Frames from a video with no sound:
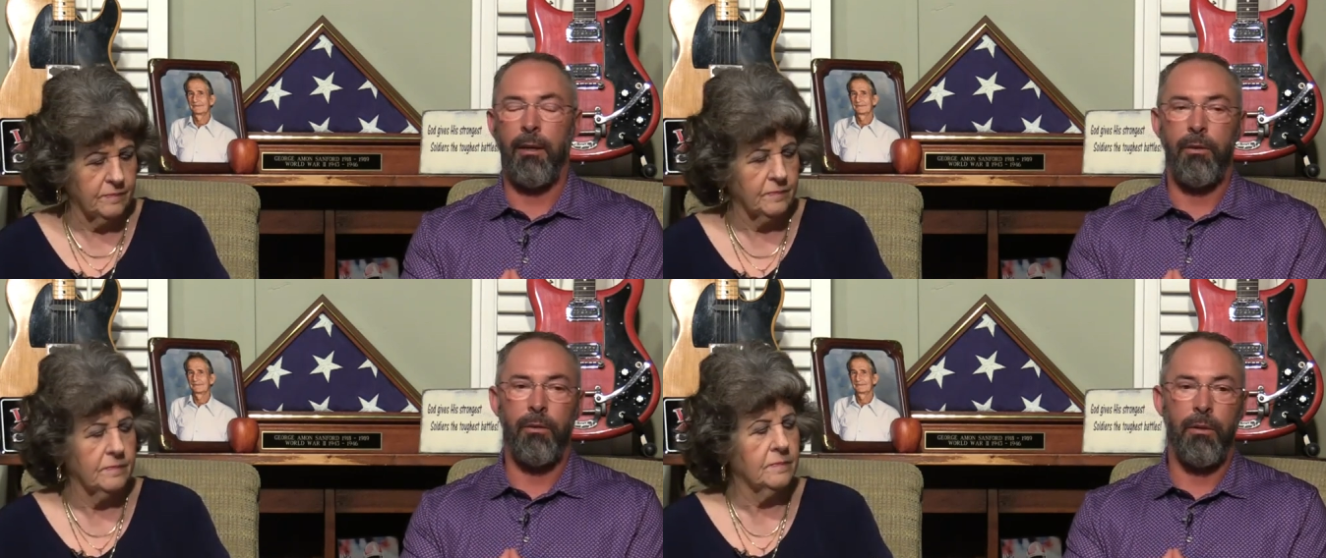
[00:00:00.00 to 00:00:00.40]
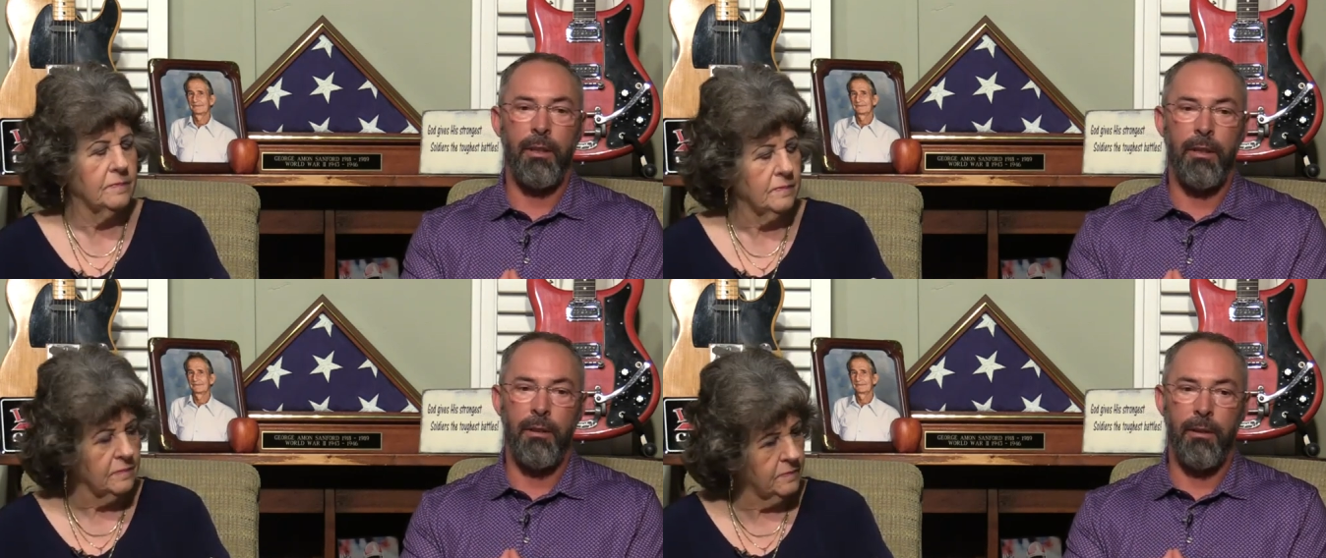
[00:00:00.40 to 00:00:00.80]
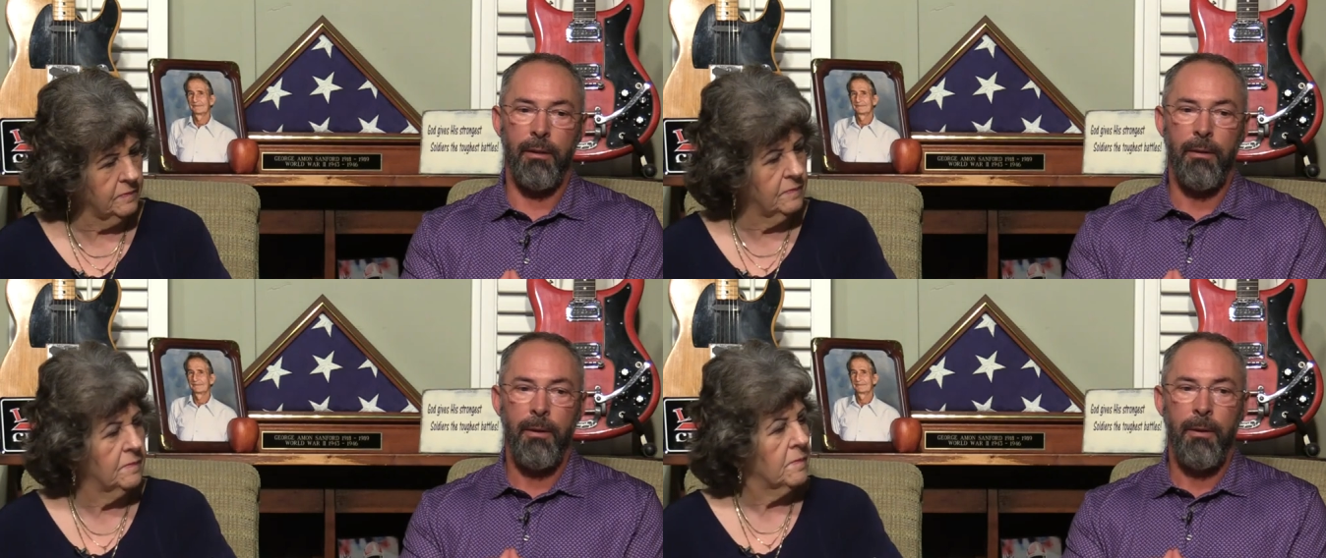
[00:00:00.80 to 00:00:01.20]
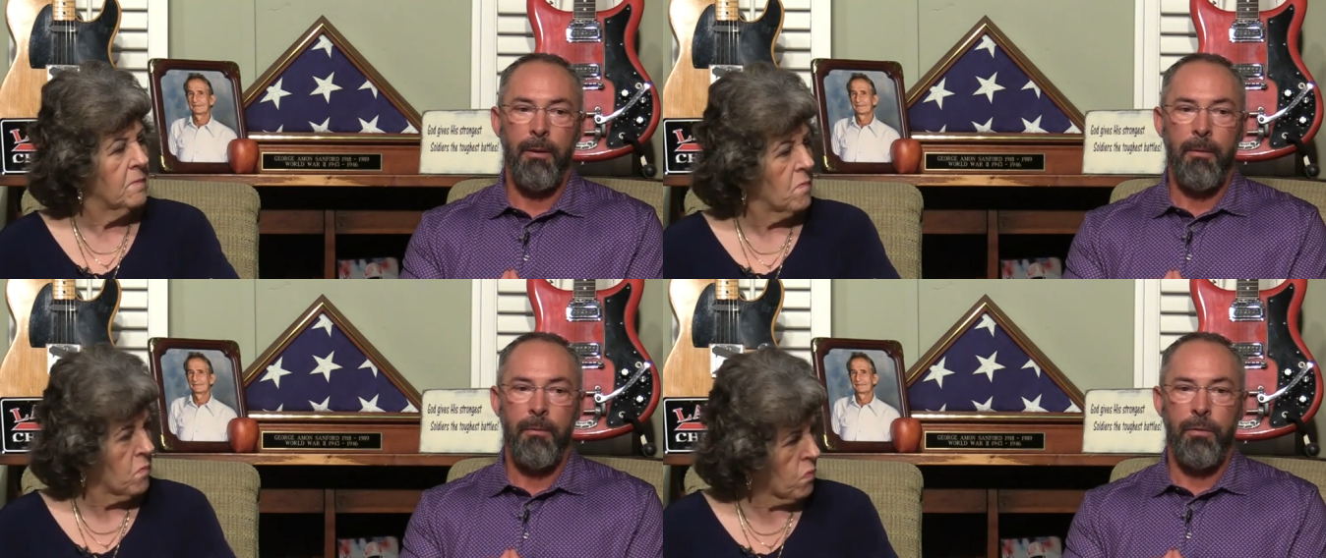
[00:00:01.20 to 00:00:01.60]
Speaker 1: You look at the,
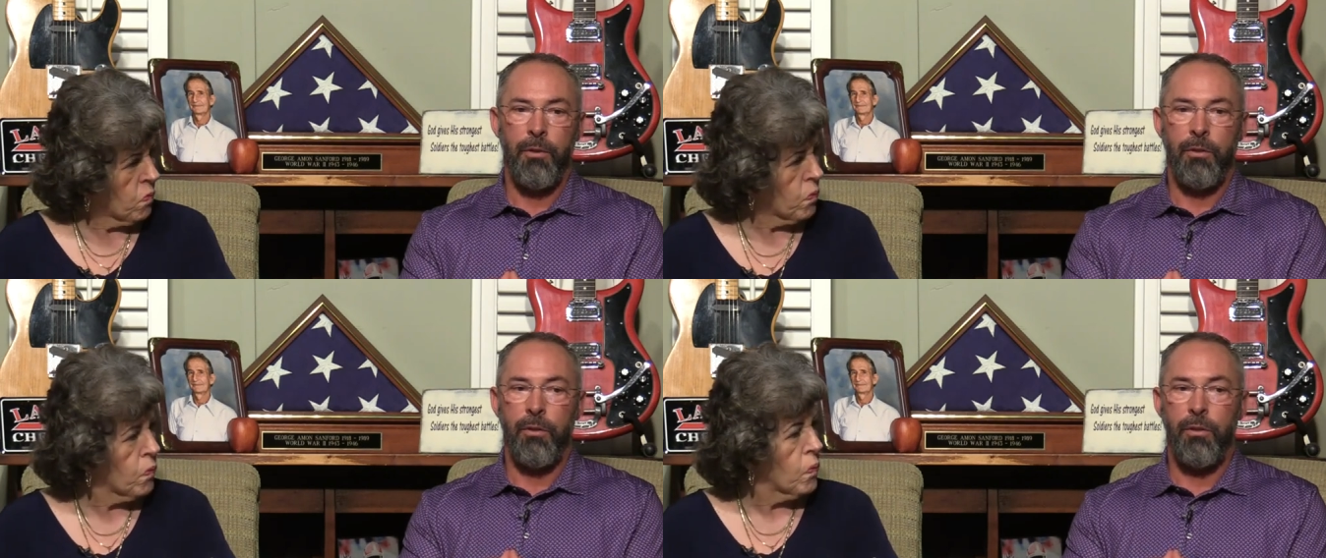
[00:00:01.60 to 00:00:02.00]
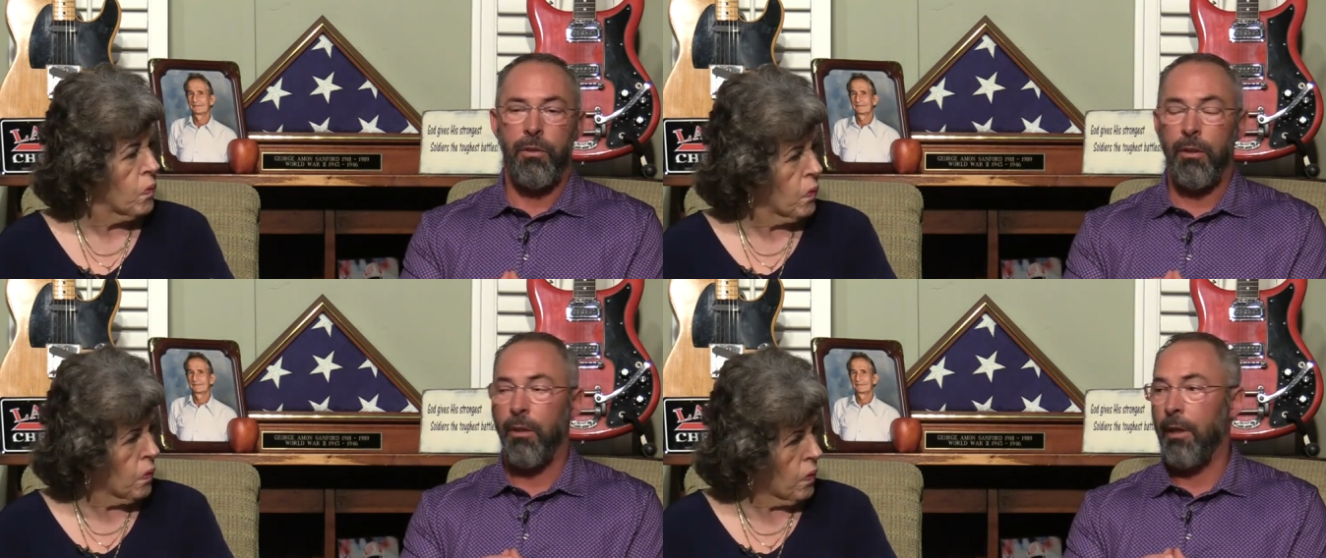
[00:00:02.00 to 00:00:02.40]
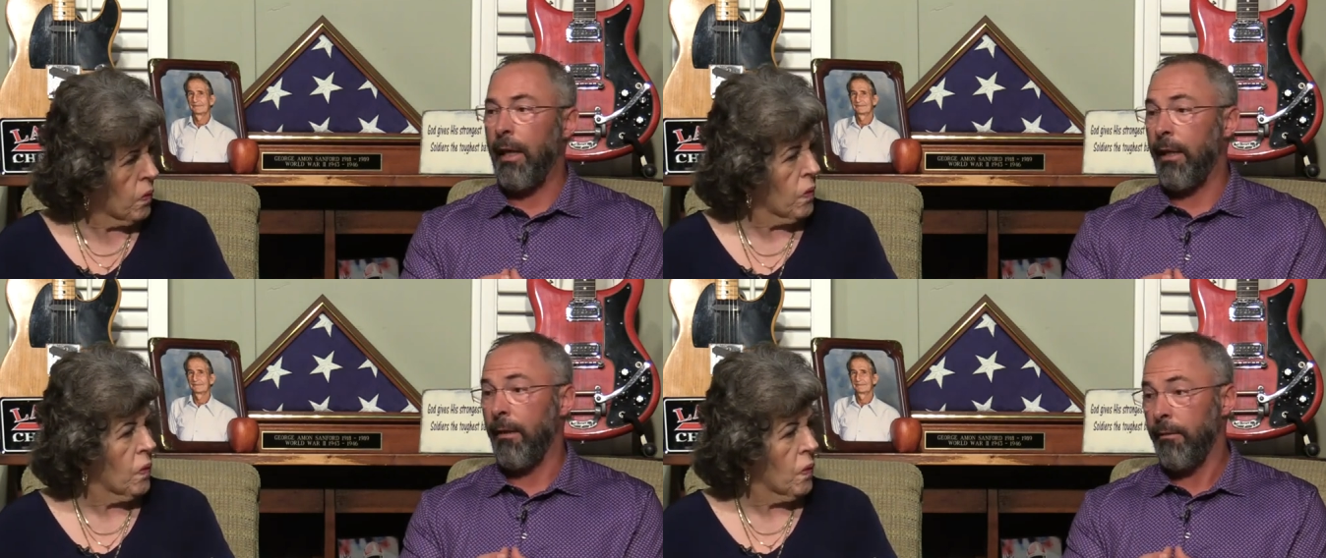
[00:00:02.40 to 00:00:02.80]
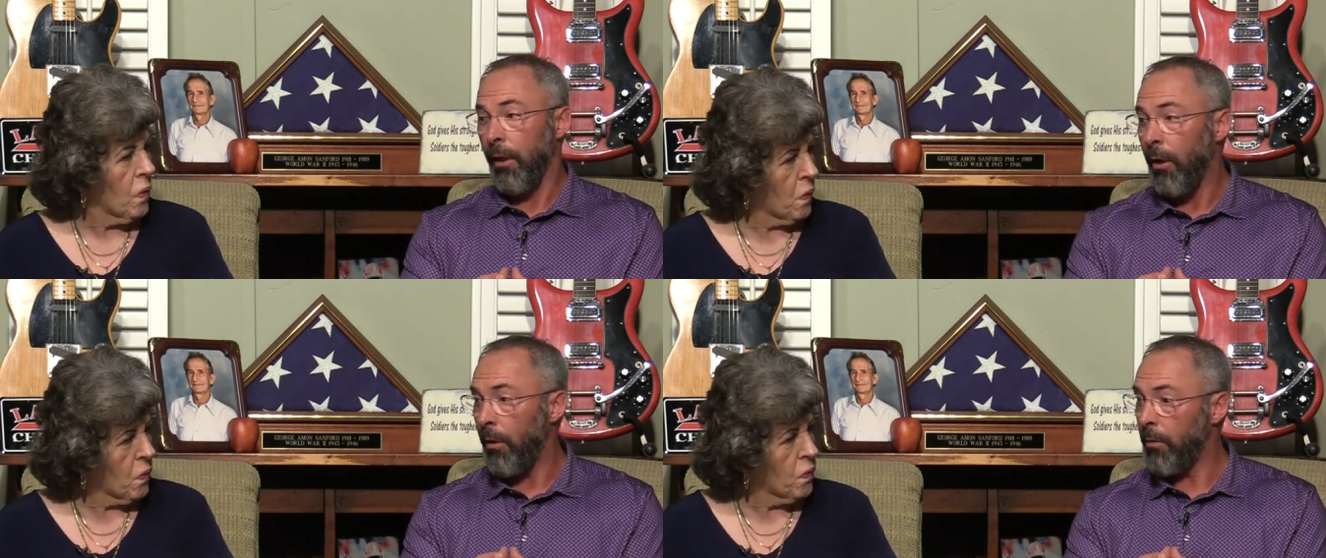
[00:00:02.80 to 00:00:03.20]
just the sheer lack of
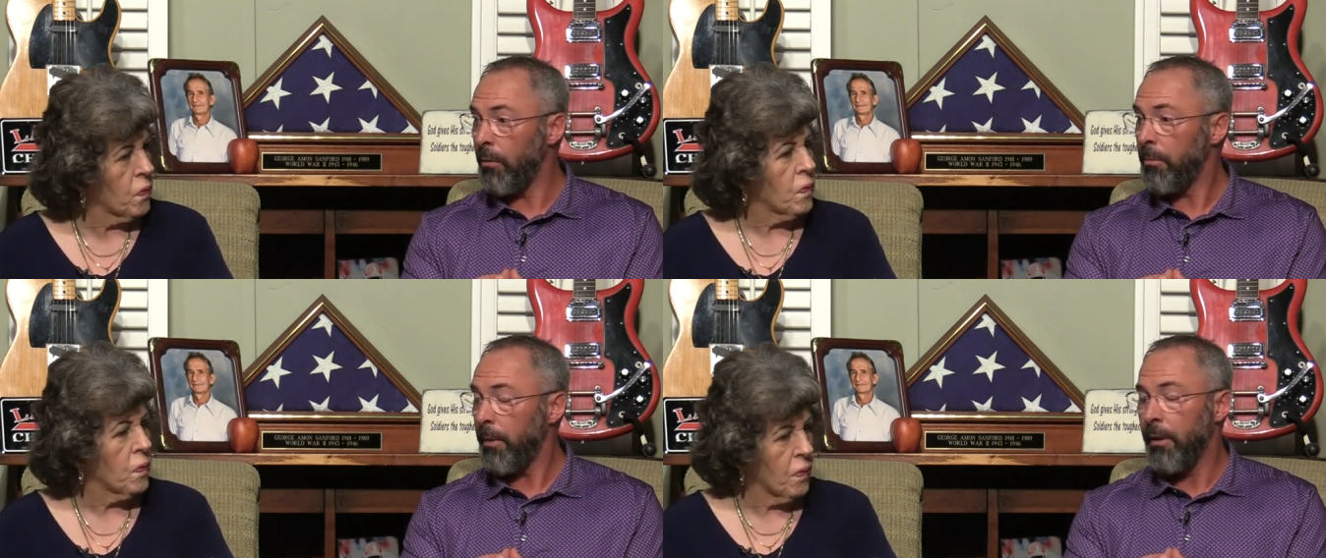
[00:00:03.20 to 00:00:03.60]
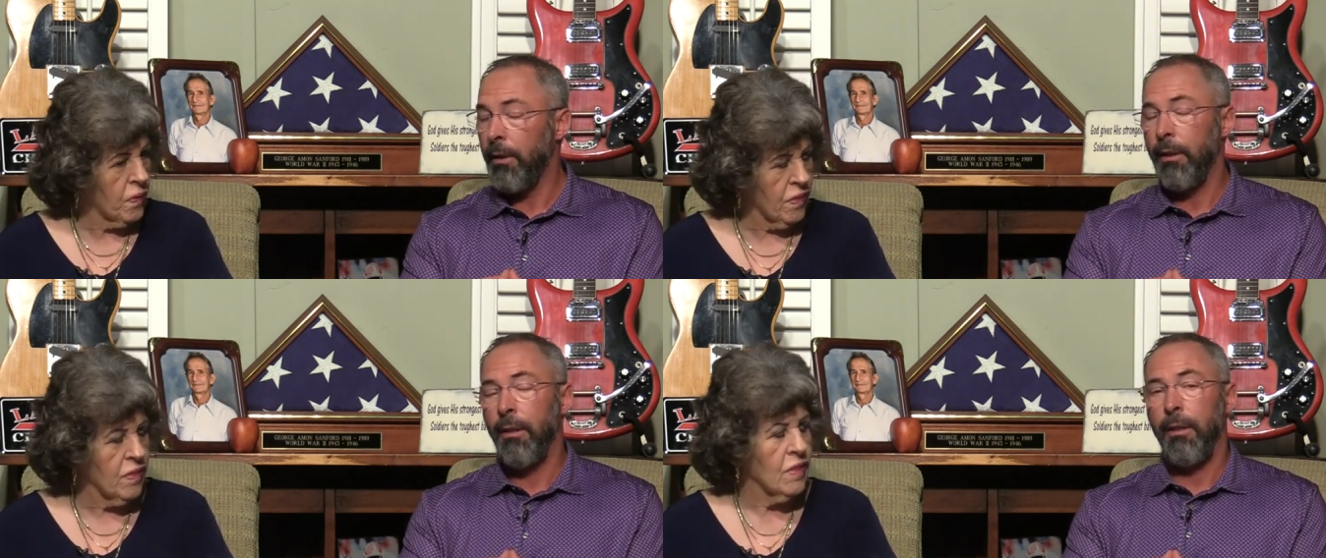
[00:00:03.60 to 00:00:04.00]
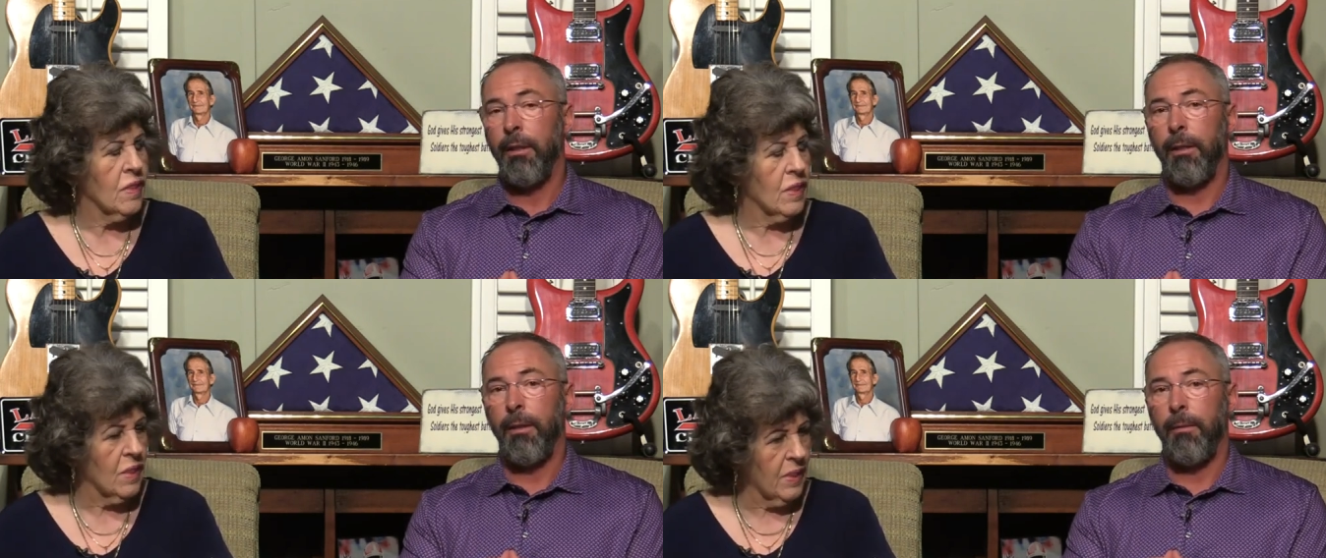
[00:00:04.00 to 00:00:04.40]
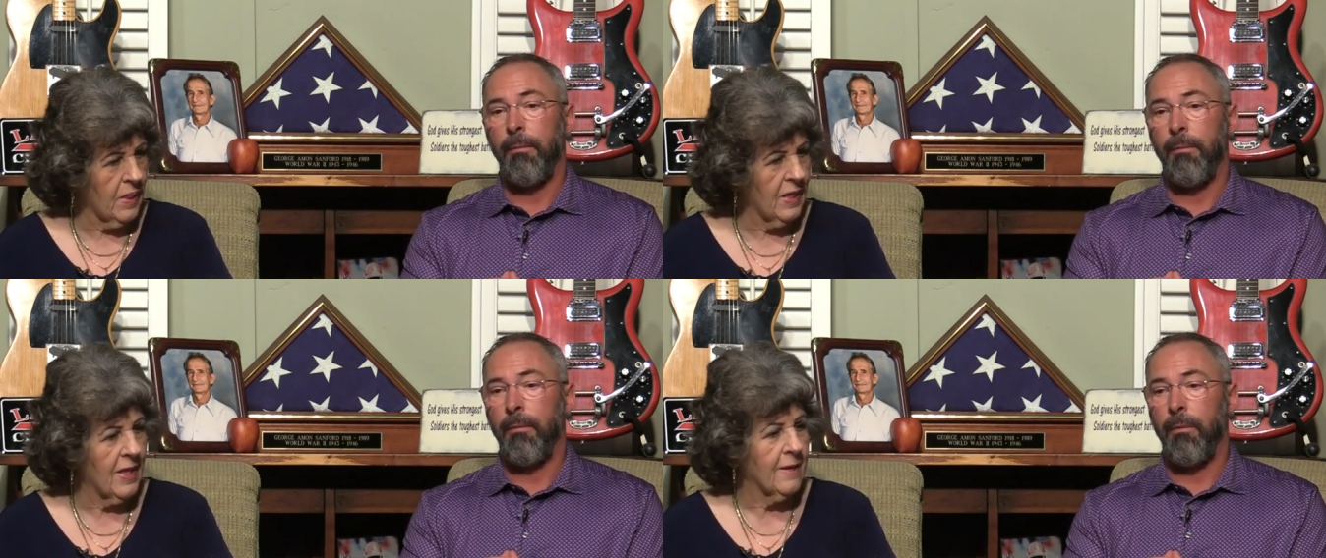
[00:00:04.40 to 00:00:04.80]
hope. Mm-hmm. Um,
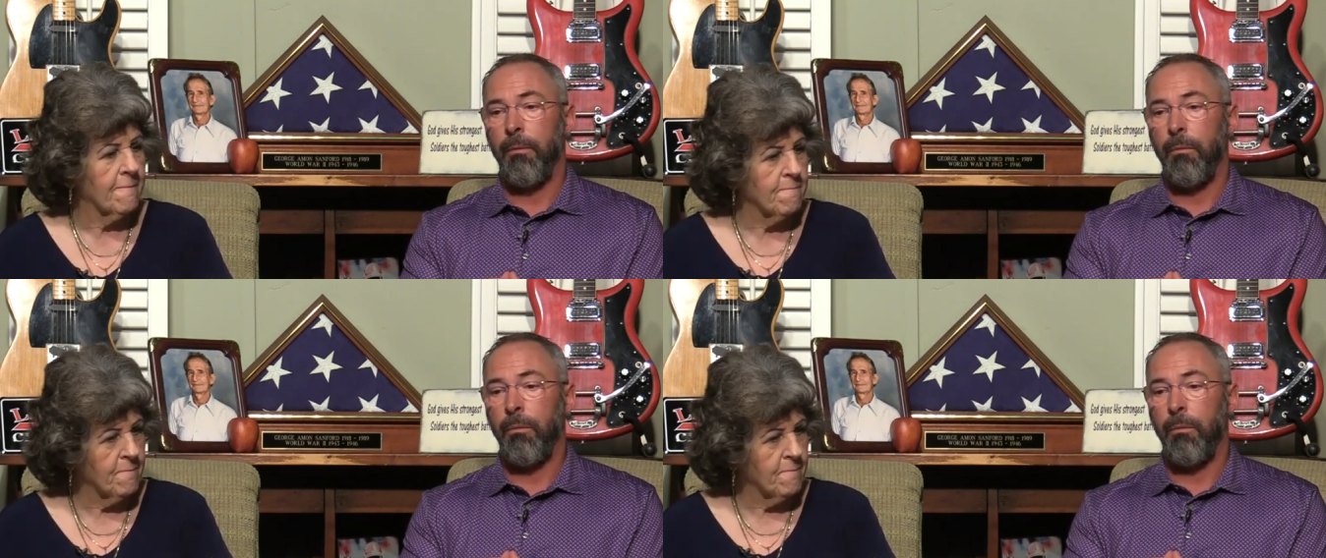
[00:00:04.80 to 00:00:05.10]
mm-hmm.